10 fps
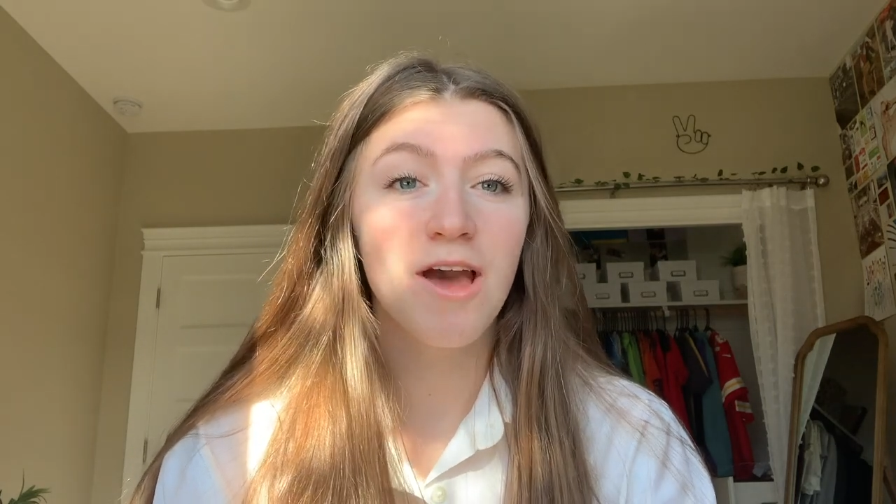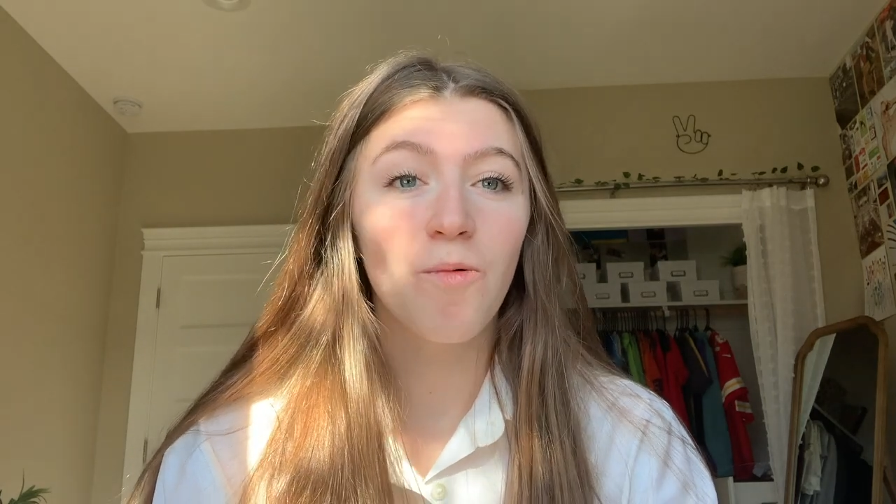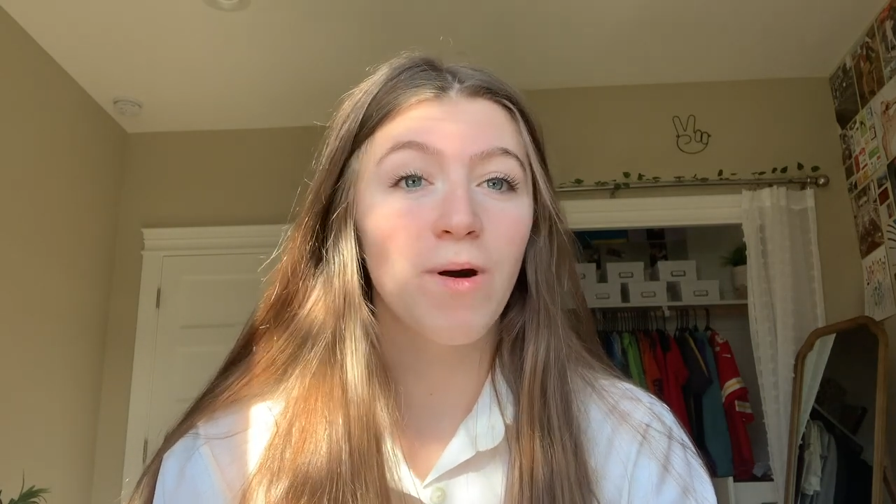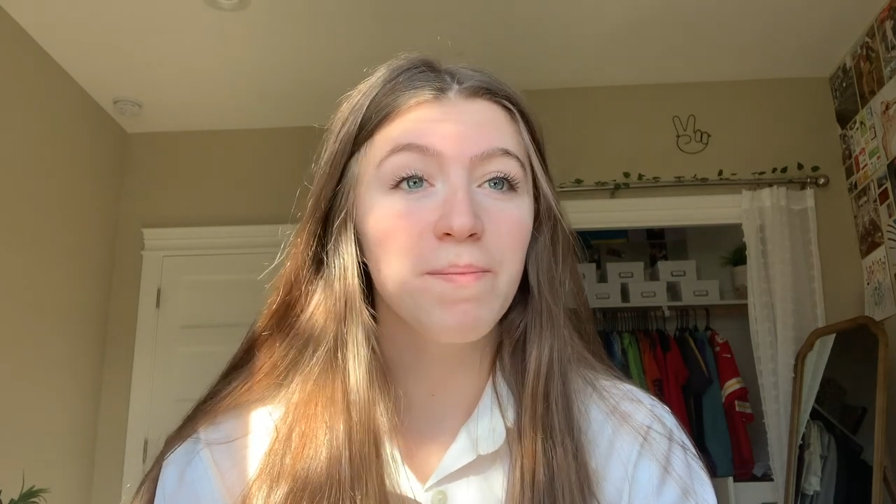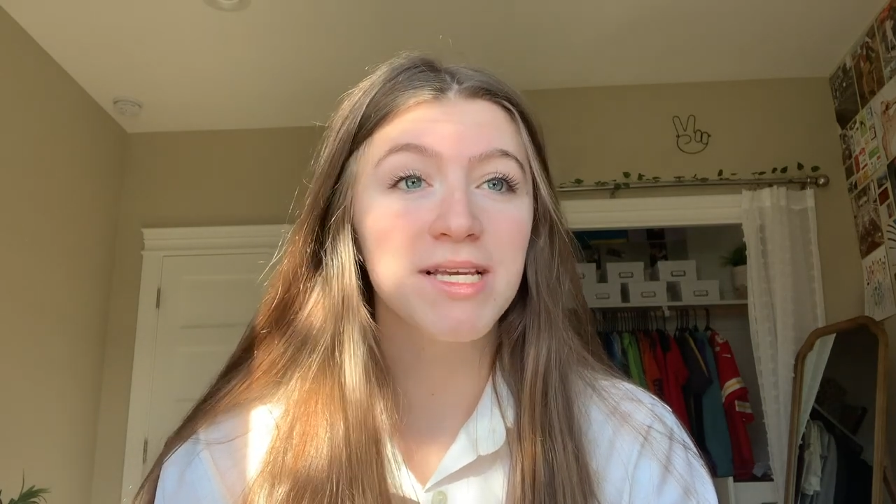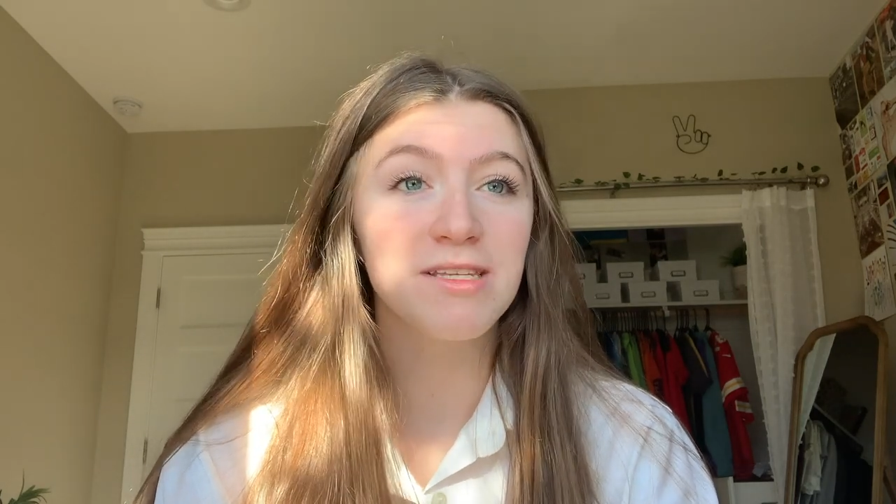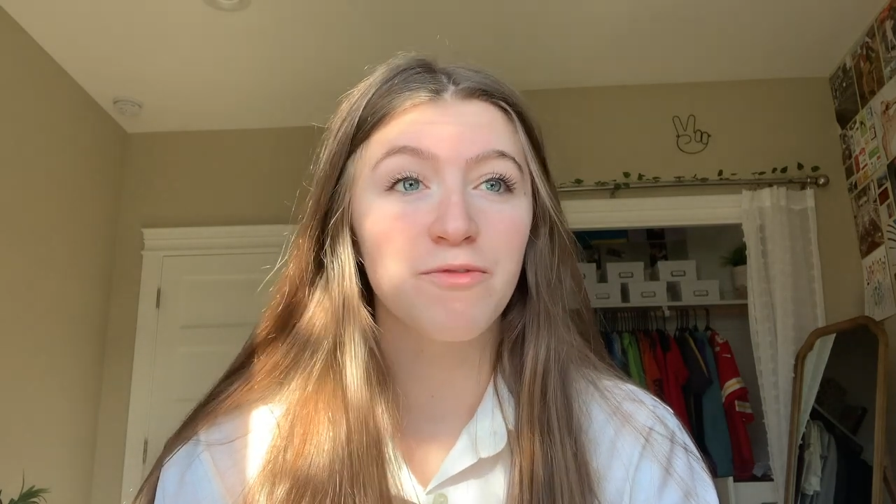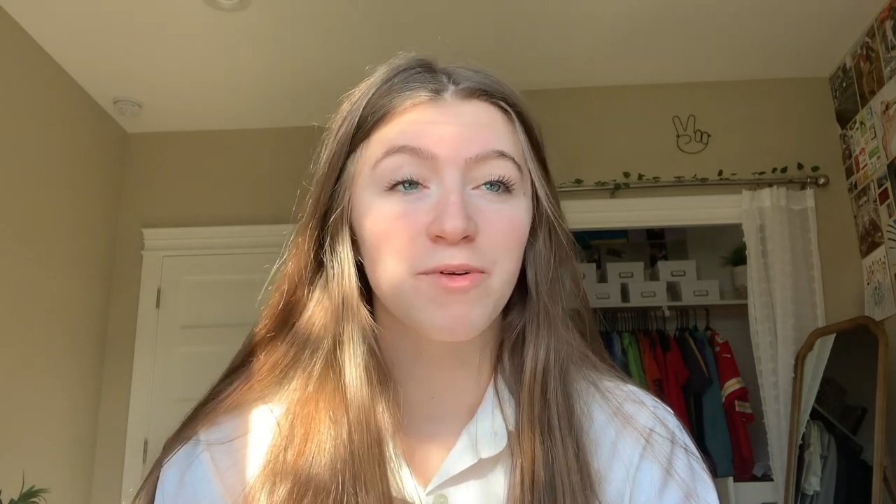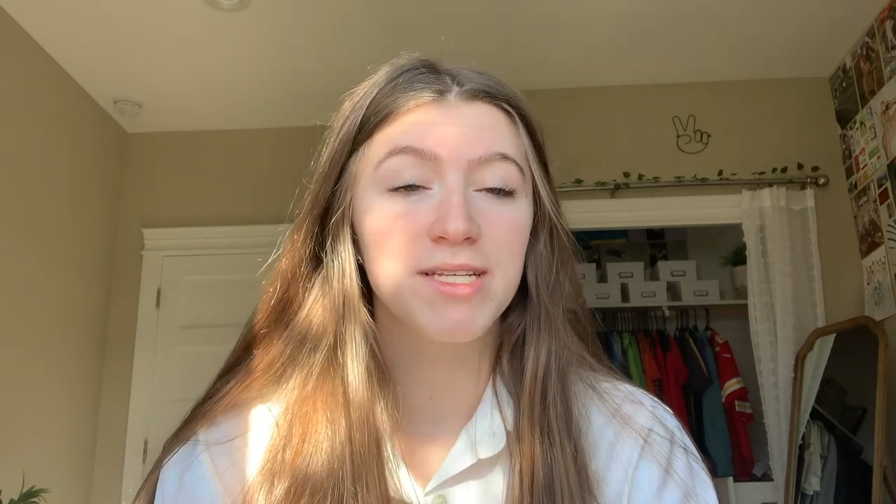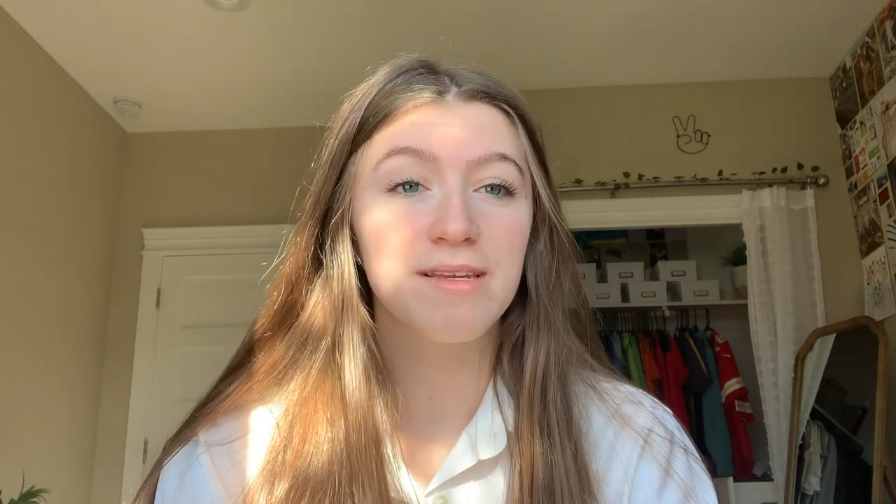One piece
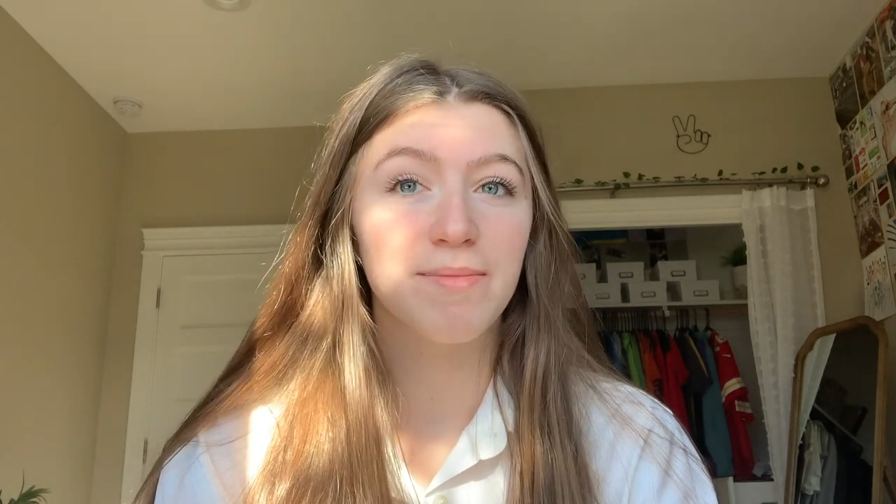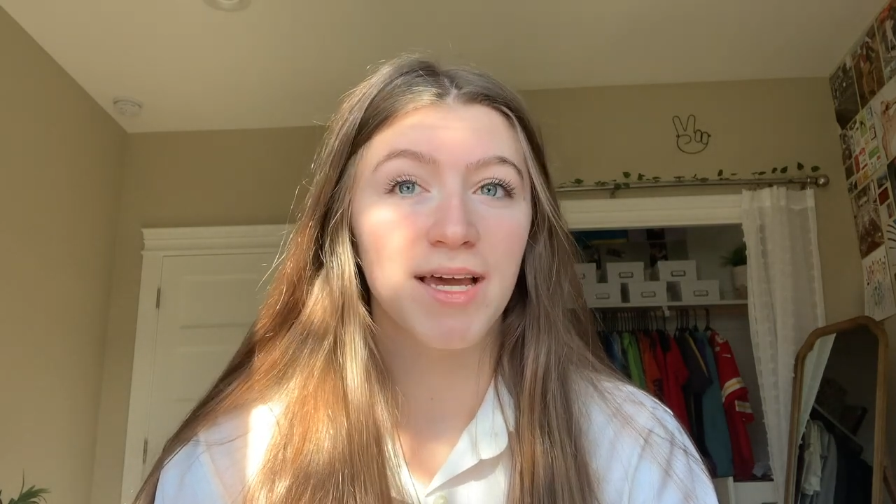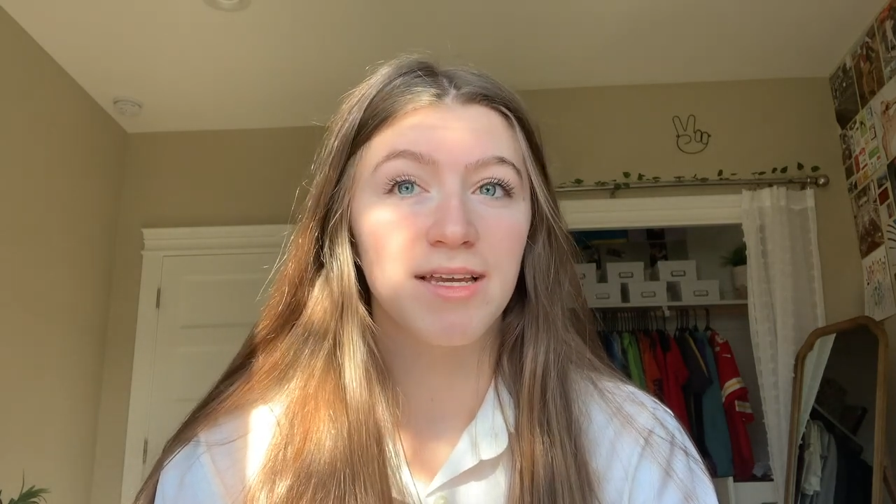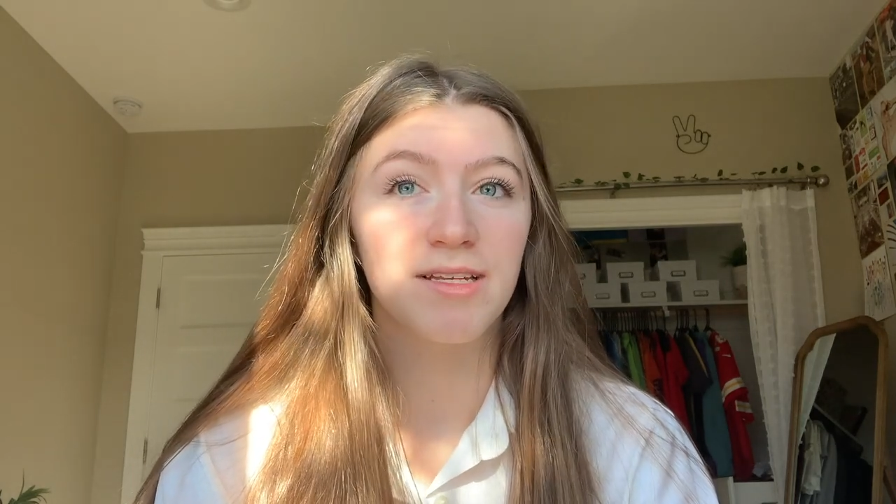of recent Black